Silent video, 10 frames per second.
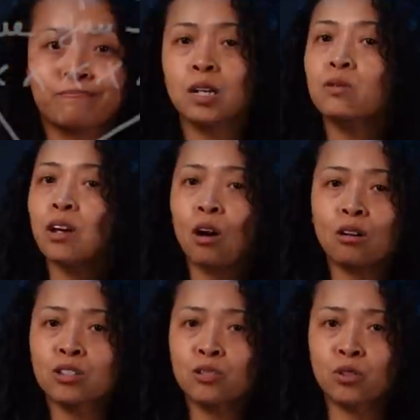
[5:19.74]
It was
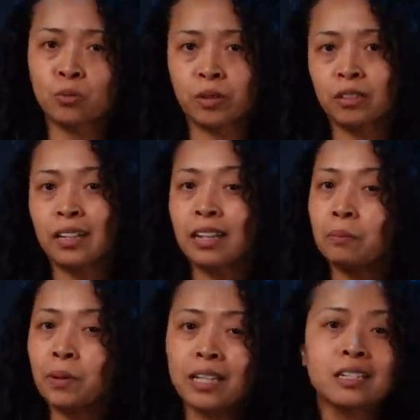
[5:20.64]
also rumored that a
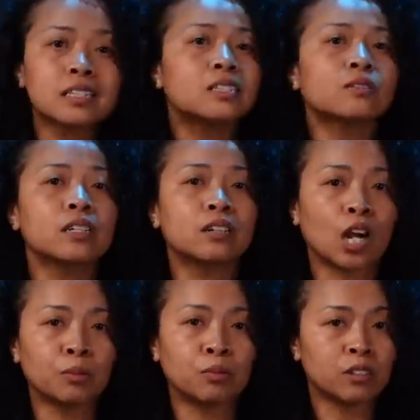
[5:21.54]
pink silky
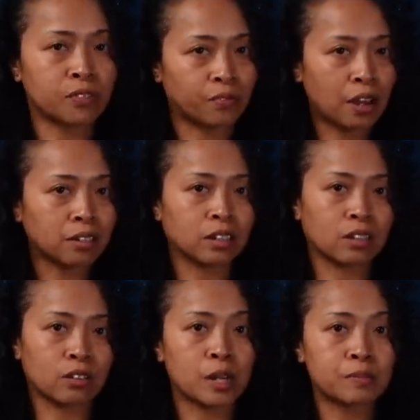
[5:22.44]
garment was found at the
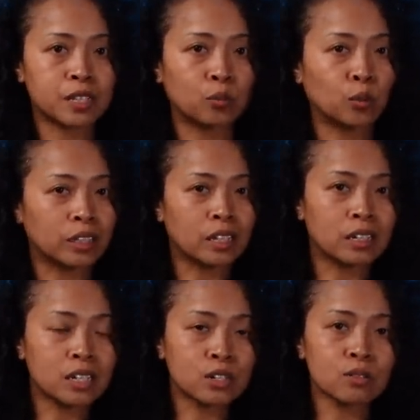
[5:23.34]
crime scene with the
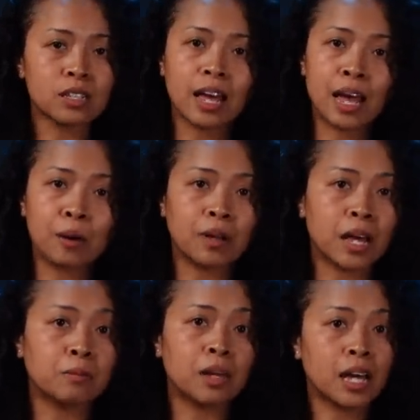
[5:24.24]
initials
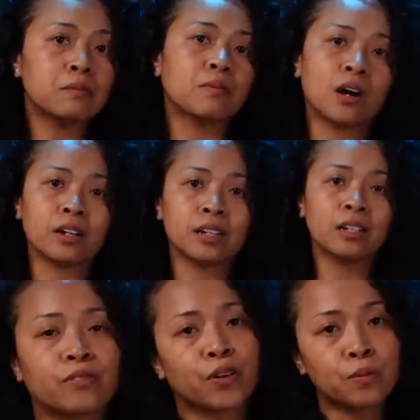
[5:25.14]
MMM on it.
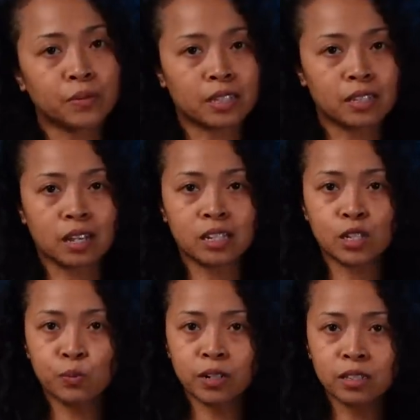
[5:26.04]
From this, a
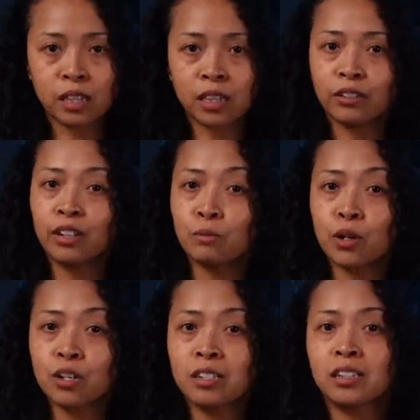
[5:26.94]
conspiracy theory
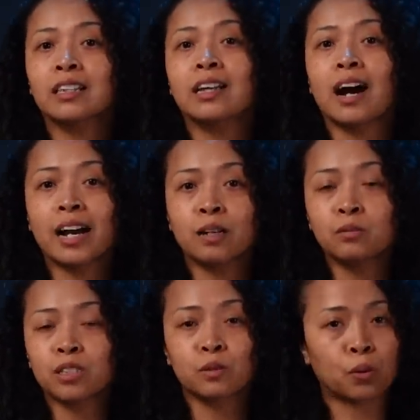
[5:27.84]
emerged that the item
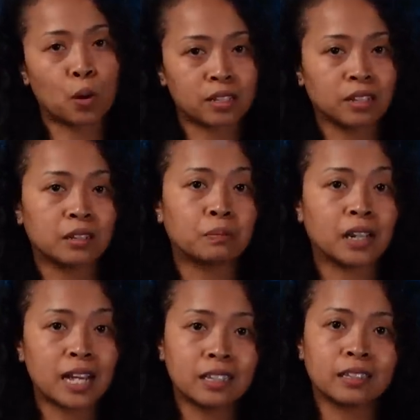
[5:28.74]
was supposedly
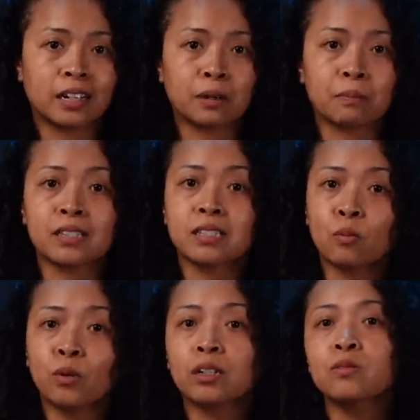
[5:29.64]
planted there by
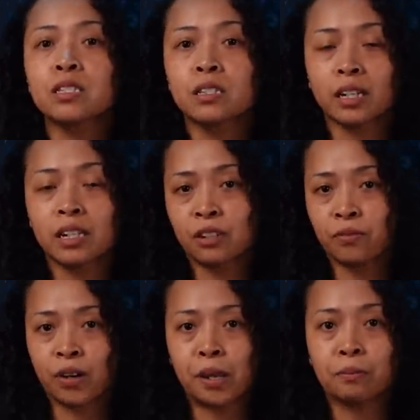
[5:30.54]
someone who was looking to
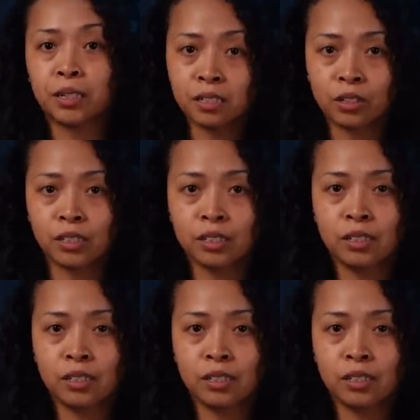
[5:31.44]
frame Minter.